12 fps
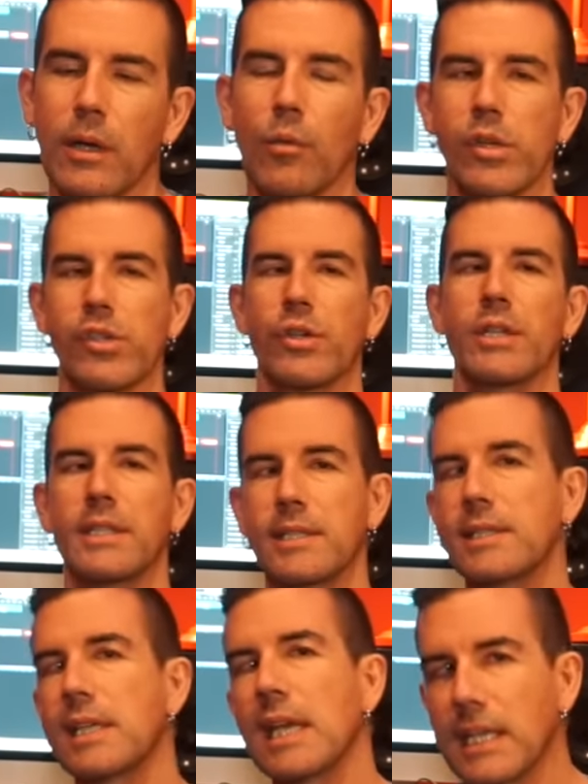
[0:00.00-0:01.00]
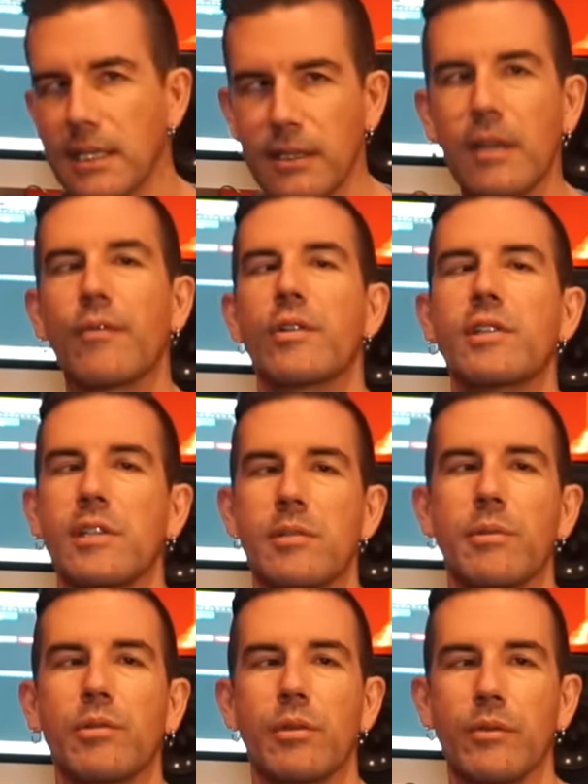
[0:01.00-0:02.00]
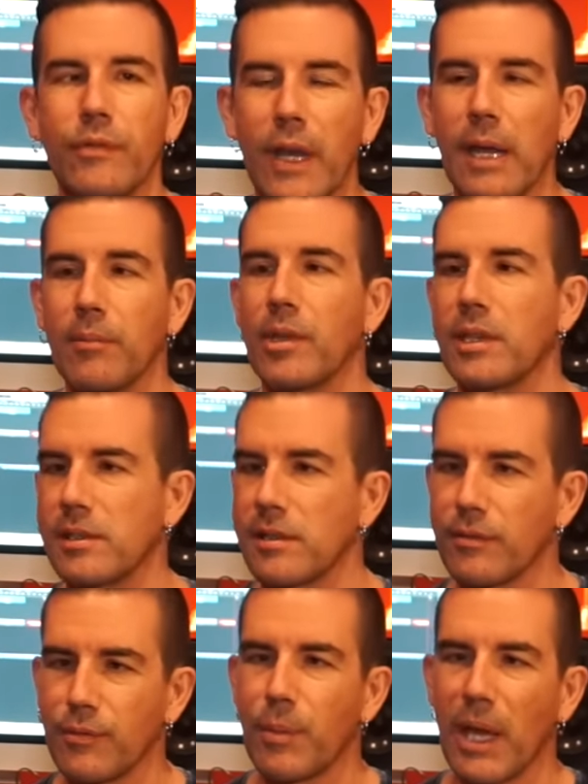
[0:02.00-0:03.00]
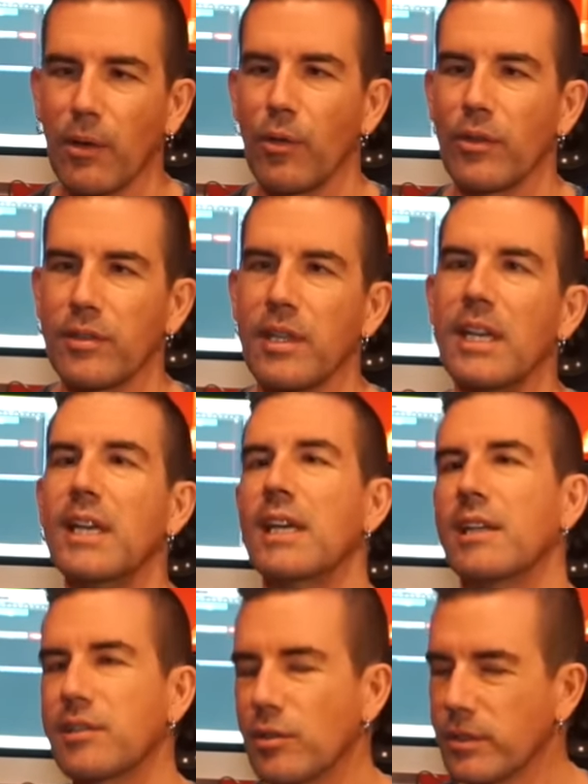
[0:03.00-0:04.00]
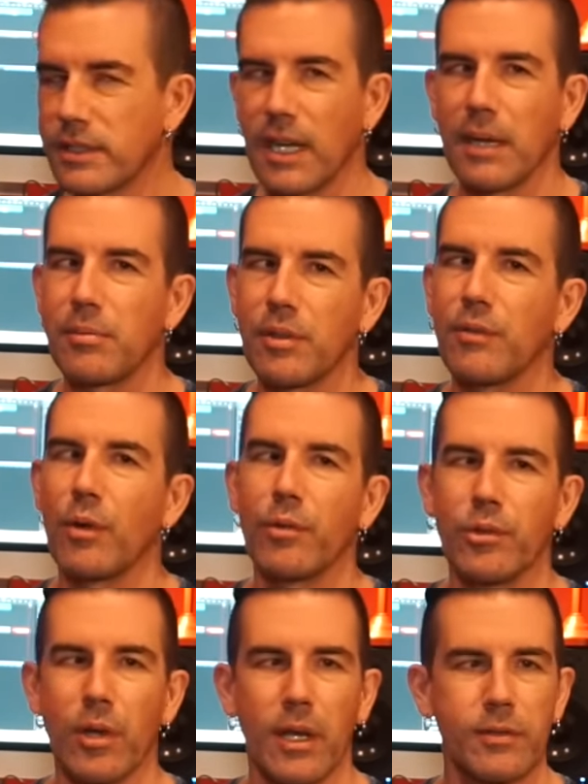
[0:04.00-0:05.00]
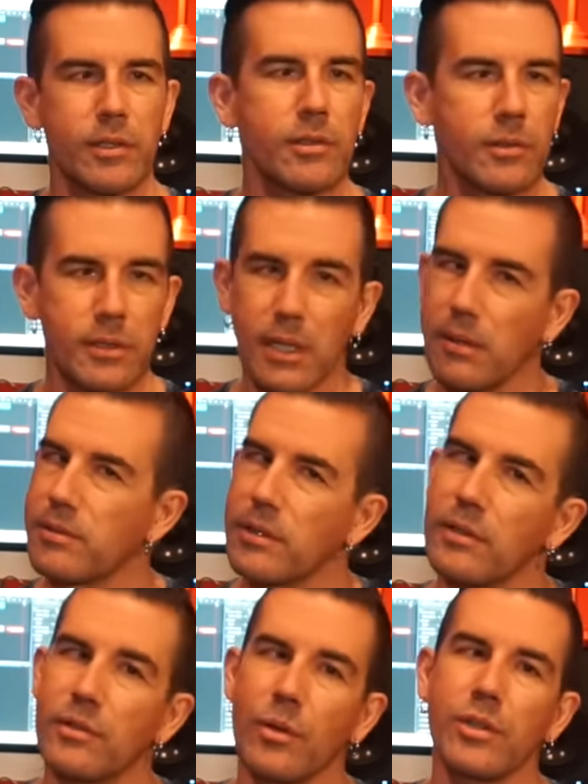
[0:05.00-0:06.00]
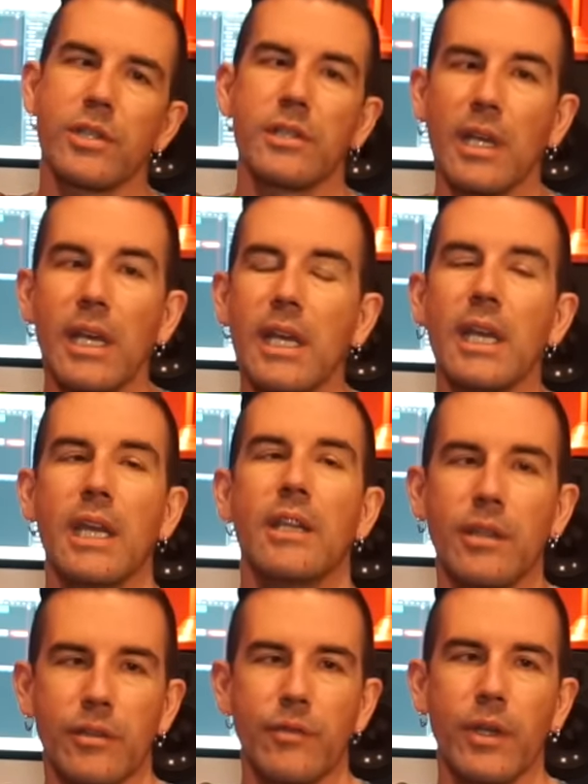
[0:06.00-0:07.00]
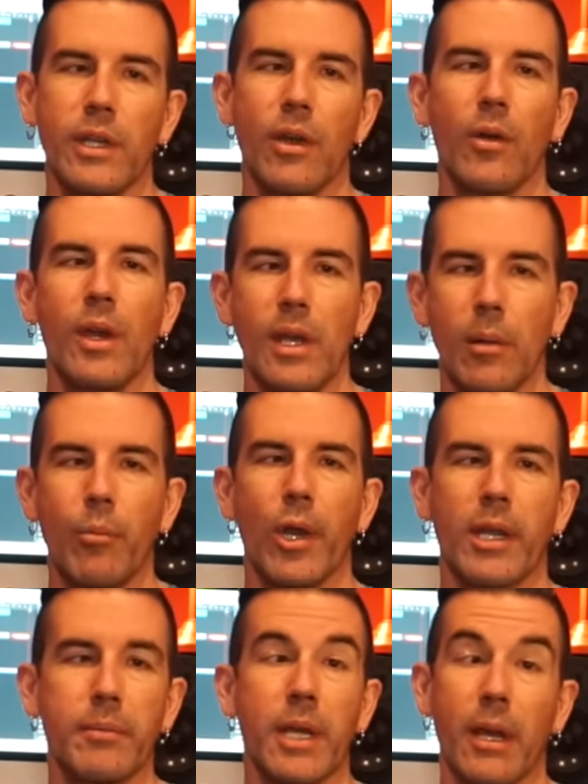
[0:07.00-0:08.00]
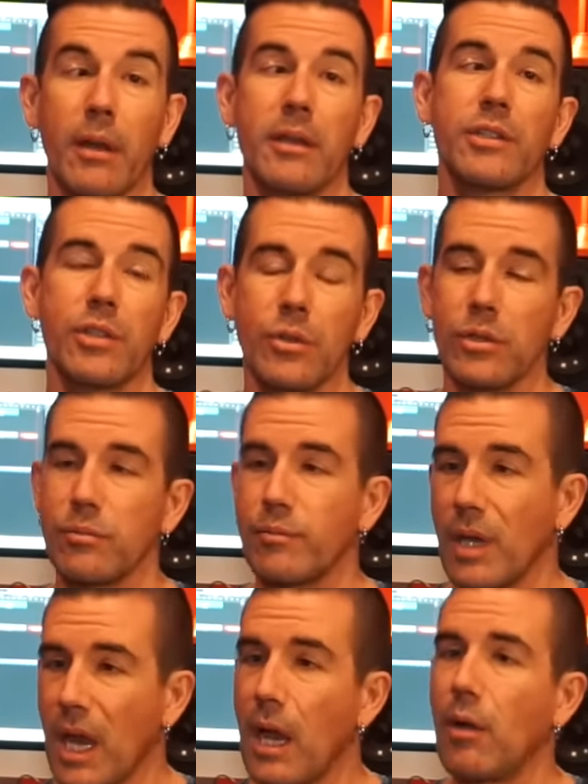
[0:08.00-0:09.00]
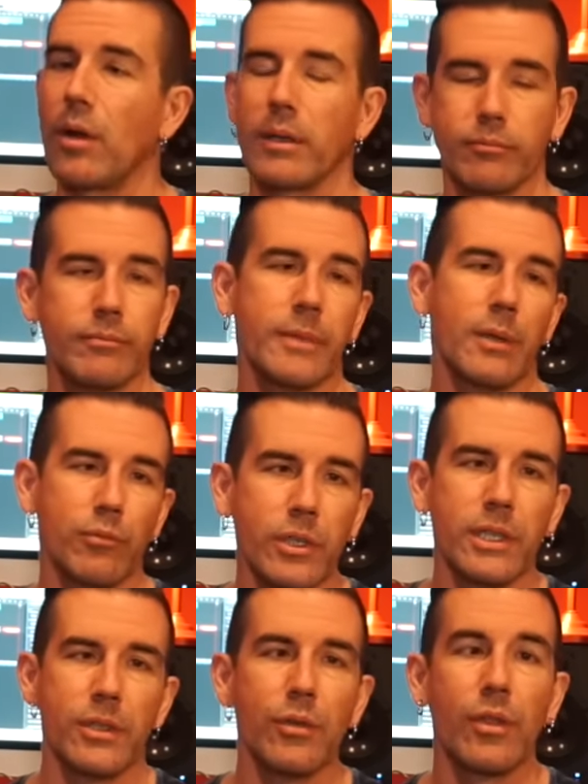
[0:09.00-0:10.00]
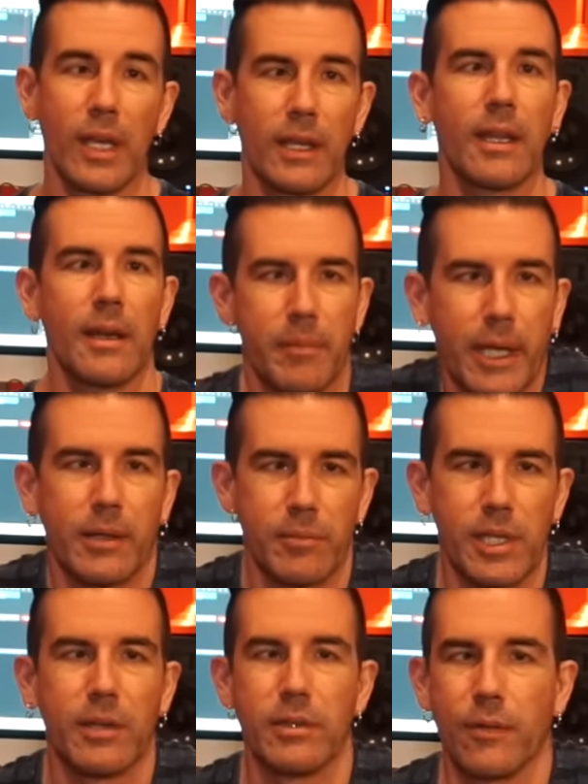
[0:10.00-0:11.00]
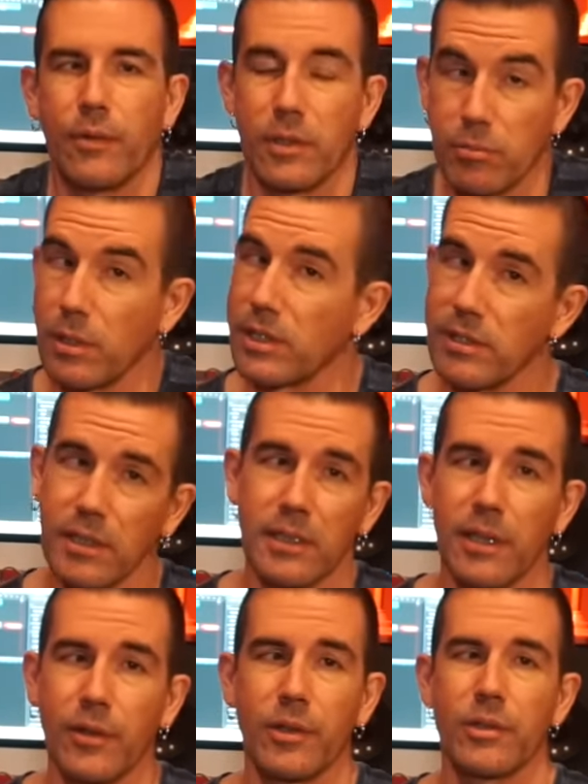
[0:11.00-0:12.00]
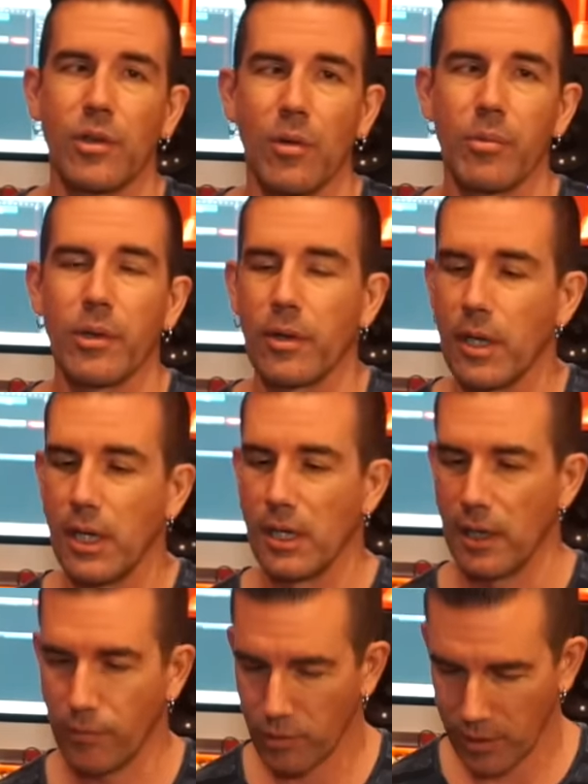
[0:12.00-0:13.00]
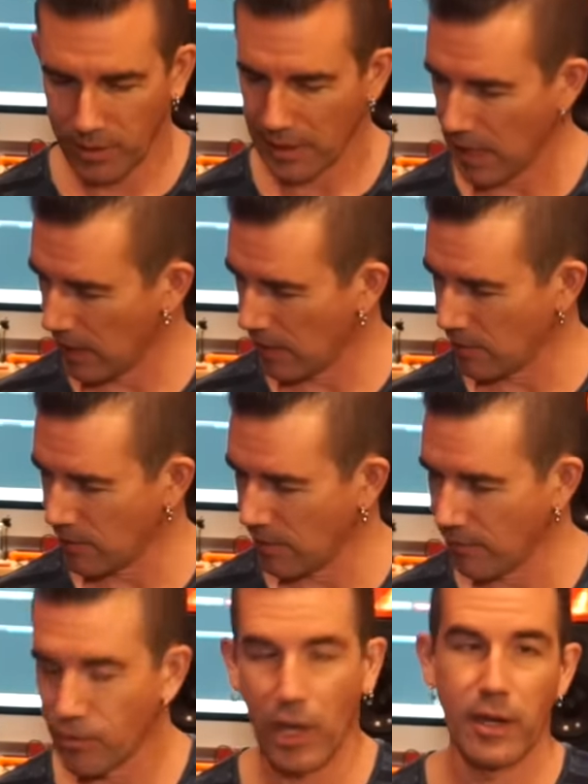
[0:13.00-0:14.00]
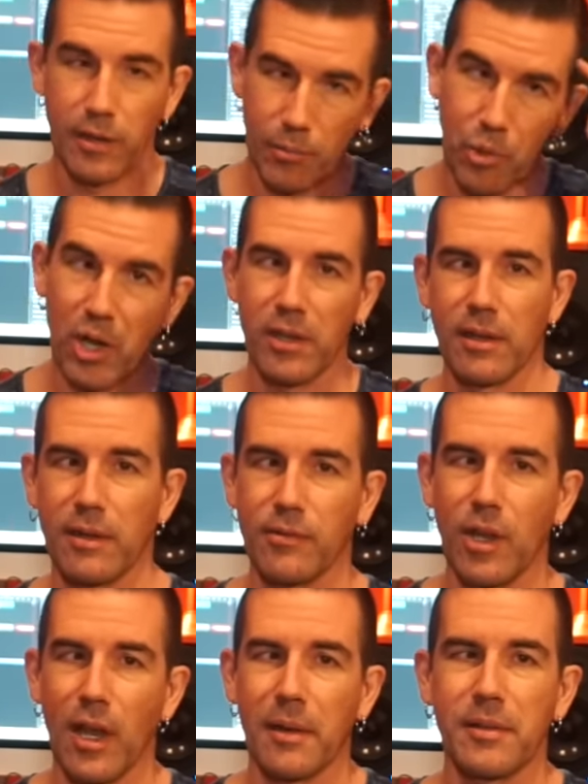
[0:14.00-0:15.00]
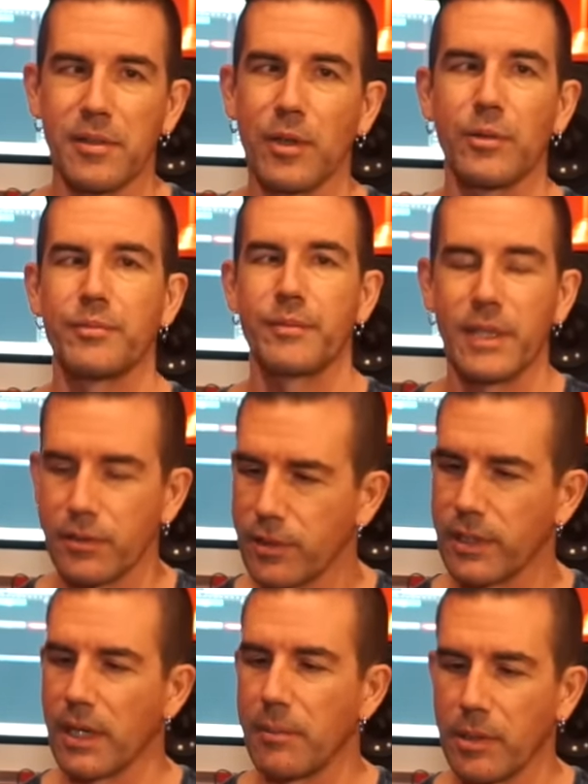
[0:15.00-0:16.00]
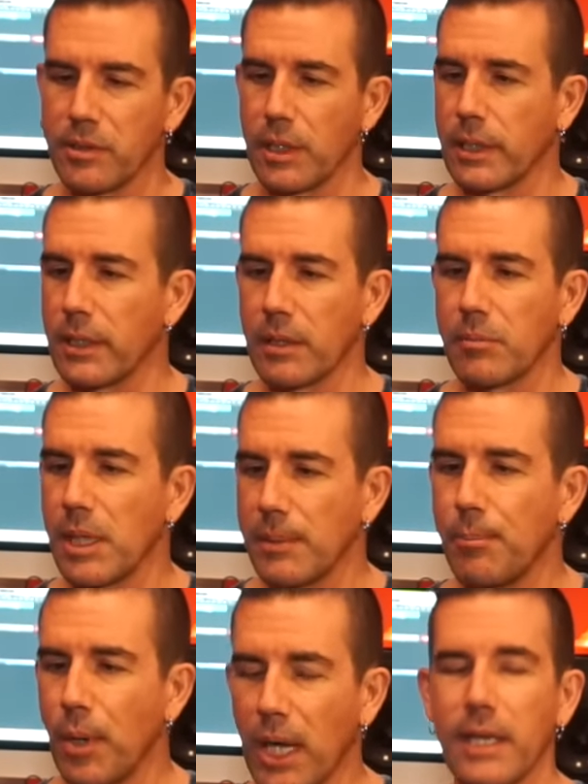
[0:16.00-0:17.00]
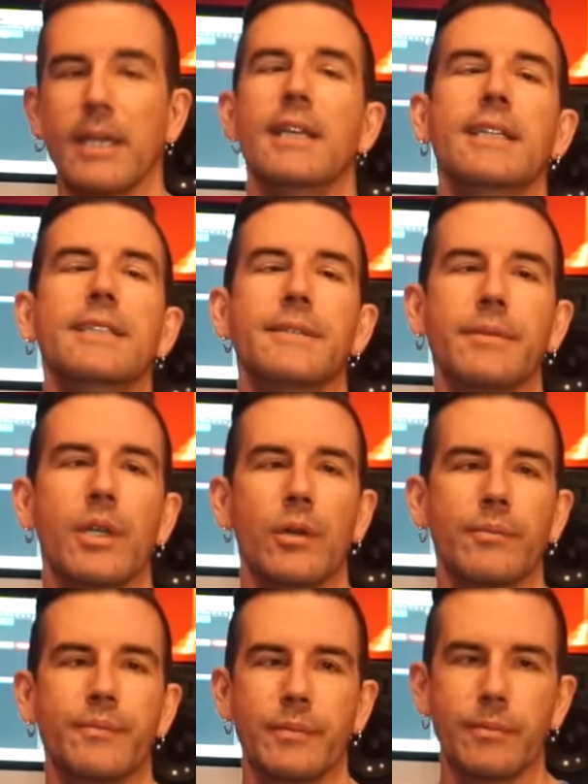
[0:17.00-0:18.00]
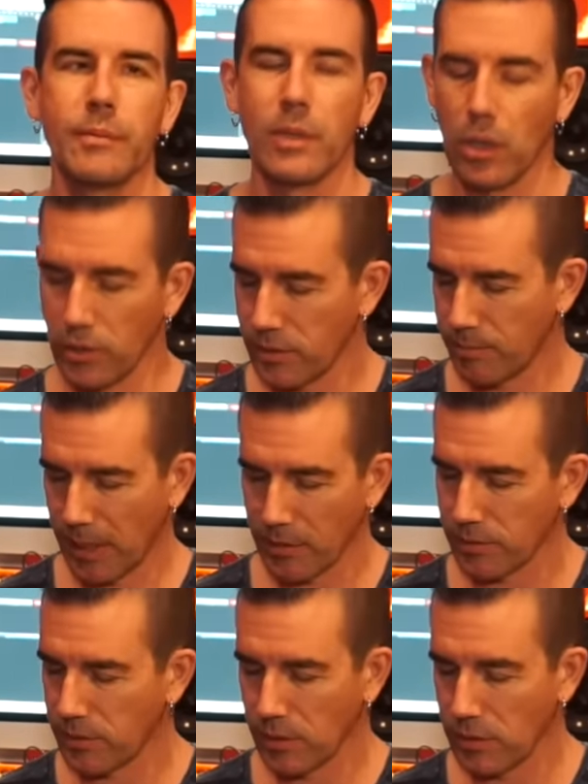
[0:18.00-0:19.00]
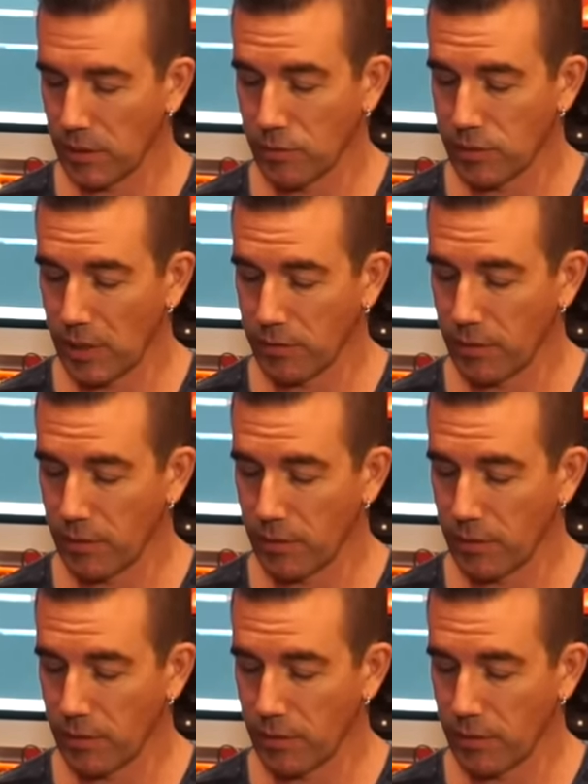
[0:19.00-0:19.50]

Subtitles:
And I want to show you distinct differences between families of pedals and certain types of overdrives and certain types of distortions in this video, and break them down and show you how I really do think that I make them sound different as much as any other guitar player. I've only got the hands that I've got and the brain that I've got, so things are going to come out sounding like me. But, you know, all these pedals, they do sound